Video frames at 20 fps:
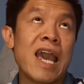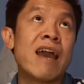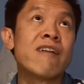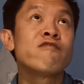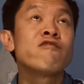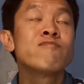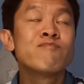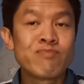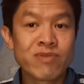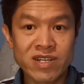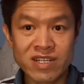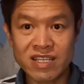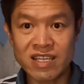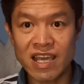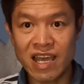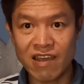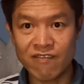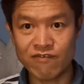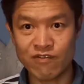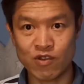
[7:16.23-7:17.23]

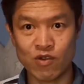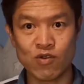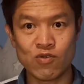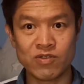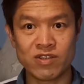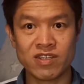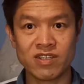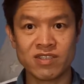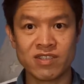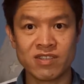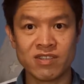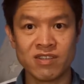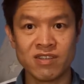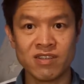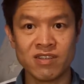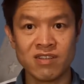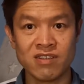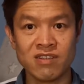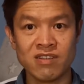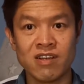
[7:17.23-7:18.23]
everybody have told us
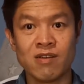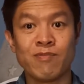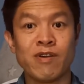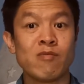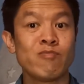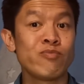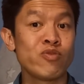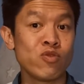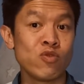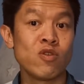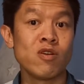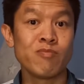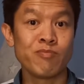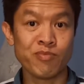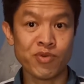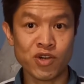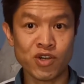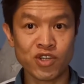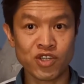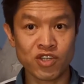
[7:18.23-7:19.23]
about poor
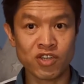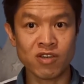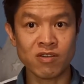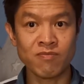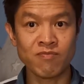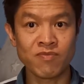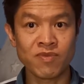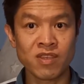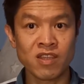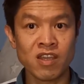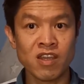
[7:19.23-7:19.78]
posture.